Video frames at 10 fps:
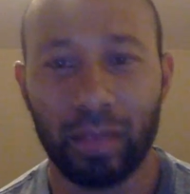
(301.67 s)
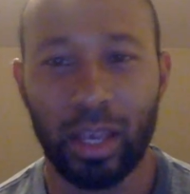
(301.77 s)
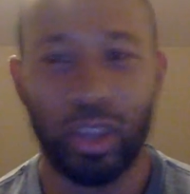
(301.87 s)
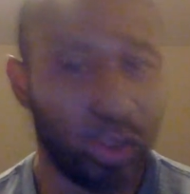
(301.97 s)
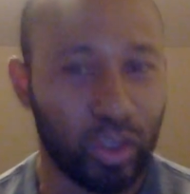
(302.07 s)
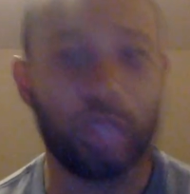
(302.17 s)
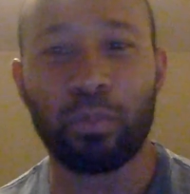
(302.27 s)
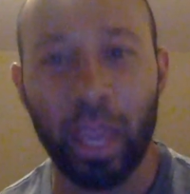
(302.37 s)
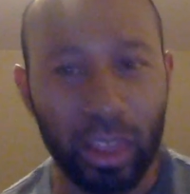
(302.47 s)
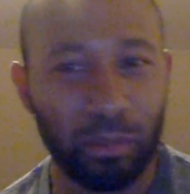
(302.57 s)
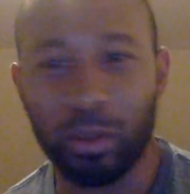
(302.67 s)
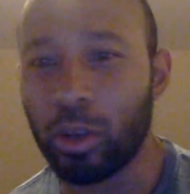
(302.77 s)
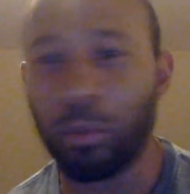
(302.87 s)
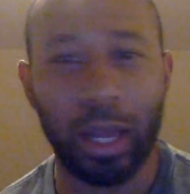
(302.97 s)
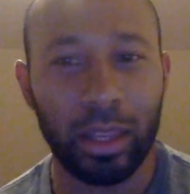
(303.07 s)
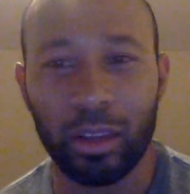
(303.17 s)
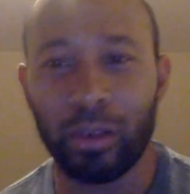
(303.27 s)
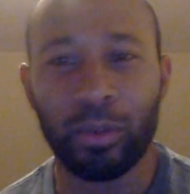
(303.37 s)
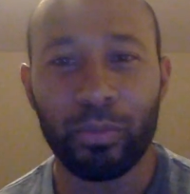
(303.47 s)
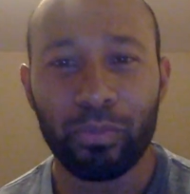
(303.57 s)
And you could just pay them little by
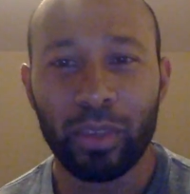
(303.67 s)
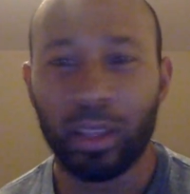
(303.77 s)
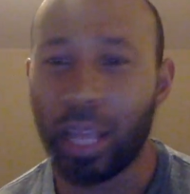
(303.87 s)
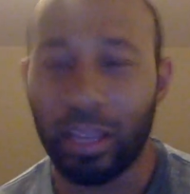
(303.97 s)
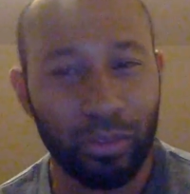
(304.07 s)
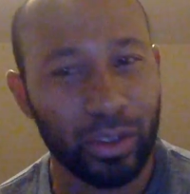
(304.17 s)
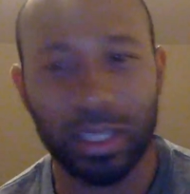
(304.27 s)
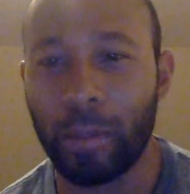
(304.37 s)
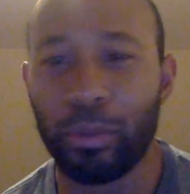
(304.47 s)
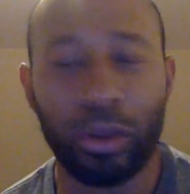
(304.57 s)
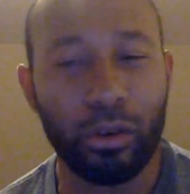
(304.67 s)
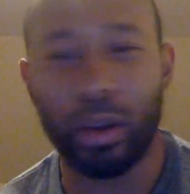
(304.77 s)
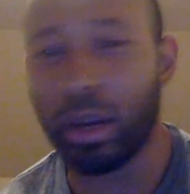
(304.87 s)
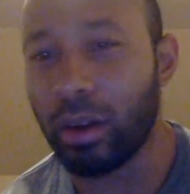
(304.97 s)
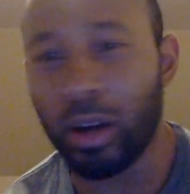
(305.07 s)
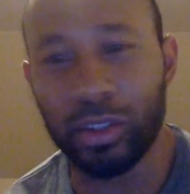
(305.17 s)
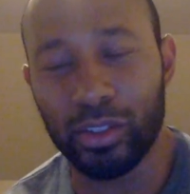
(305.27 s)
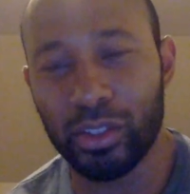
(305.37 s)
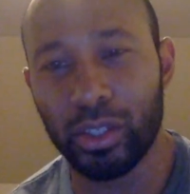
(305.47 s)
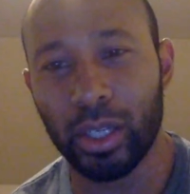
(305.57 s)
little, like for example your credit cards
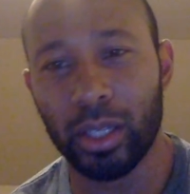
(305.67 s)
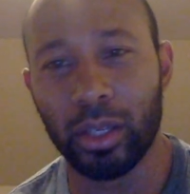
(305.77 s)
and shit.